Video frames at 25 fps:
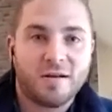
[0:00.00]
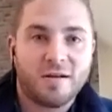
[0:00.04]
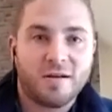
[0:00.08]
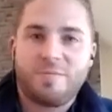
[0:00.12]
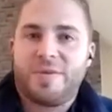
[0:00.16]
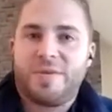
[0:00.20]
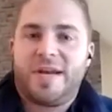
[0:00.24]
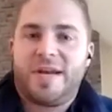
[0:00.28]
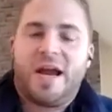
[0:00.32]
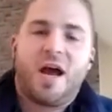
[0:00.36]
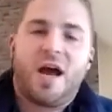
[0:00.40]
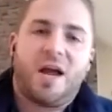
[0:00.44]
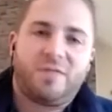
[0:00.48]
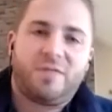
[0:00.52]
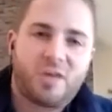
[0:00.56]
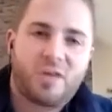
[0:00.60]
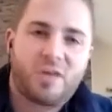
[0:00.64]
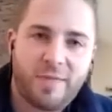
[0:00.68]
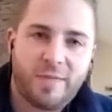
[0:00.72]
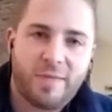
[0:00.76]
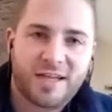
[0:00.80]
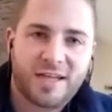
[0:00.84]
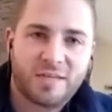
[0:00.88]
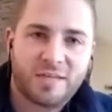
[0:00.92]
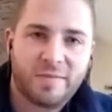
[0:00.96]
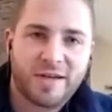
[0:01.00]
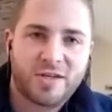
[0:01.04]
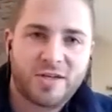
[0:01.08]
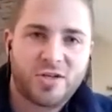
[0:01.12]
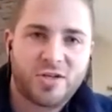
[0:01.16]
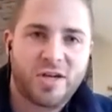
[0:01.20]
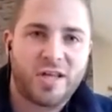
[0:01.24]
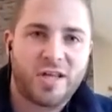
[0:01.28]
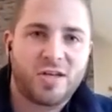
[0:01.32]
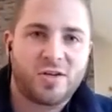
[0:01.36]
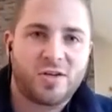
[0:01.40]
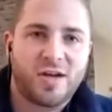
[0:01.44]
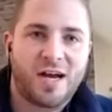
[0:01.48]
but now I have to go back to my
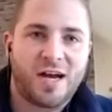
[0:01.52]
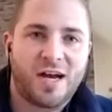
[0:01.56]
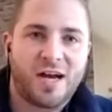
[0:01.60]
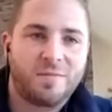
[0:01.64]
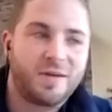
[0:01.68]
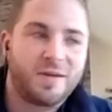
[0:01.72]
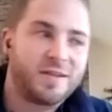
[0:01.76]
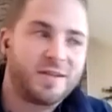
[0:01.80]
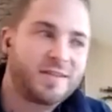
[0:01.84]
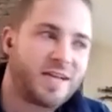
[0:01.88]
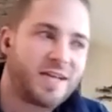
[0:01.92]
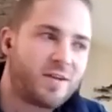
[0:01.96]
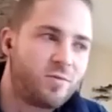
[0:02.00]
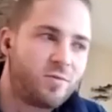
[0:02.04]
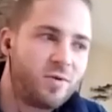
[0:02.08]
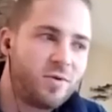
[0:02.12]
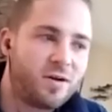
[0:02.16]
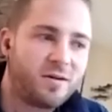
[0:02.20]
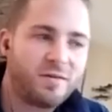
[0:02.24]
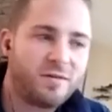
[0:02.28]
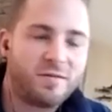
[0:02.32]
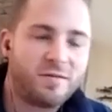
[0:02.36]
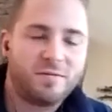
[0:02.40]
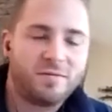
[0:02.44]
shitty job. And it's like, well,